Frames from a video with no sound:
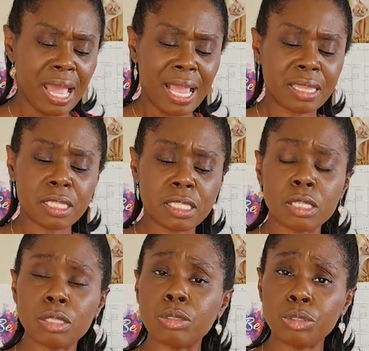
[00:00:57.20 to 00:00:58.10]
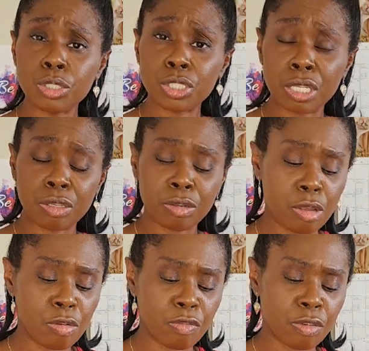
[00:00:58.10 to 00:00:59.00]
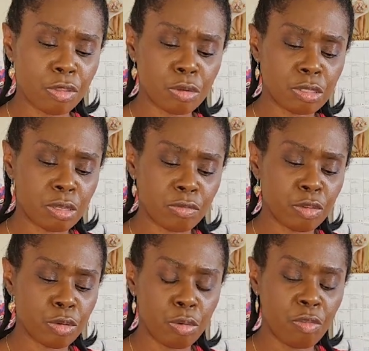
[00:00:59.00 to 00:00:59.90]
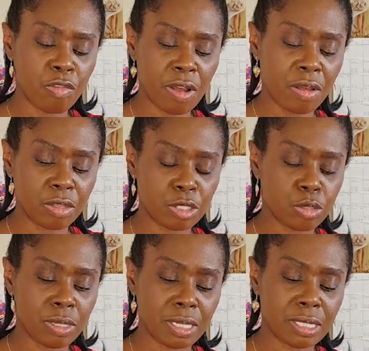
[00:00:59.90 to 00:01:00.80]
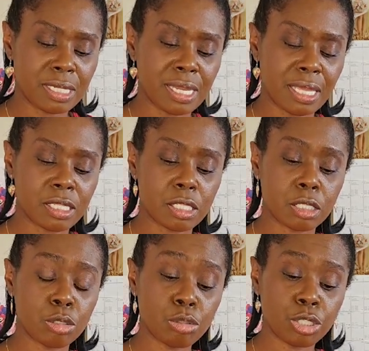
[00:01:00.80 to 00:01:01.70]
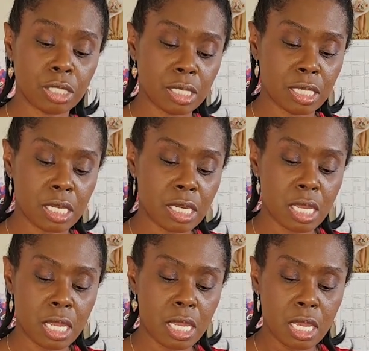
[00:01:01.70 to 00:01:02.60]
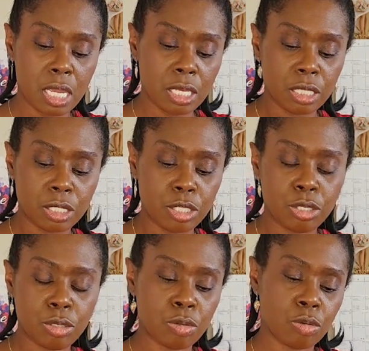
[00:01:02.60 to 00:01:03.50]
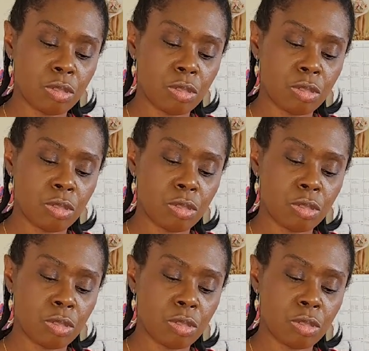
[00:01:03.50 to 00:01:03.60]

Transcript: And the solution, for those of you who found this reading today, the solution to